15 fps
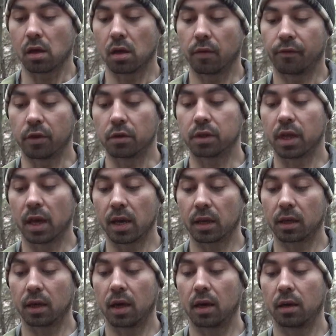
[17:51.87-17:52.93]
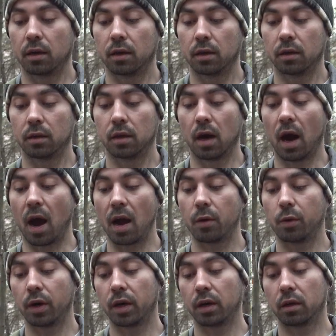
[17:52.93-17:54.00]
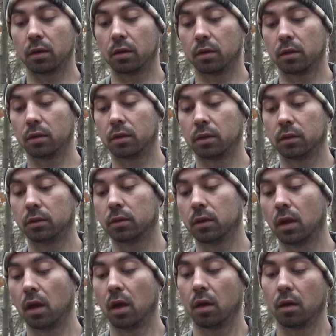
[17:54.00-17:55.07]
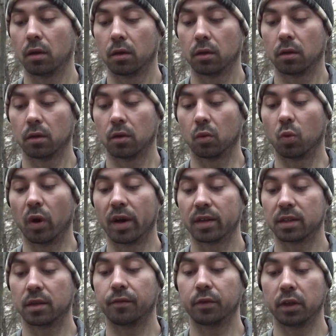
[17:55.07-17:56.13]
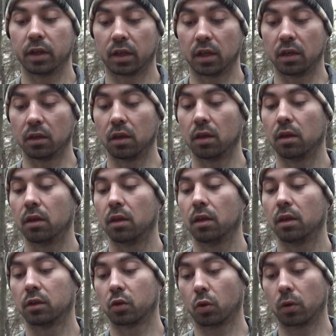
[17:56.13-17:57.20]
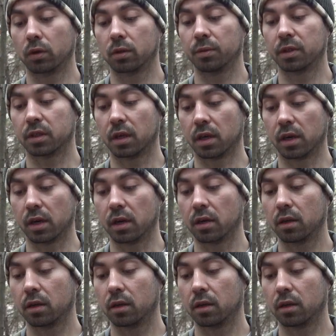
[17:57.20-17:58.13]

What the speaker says: If you take highway west of Licking towards Missouri,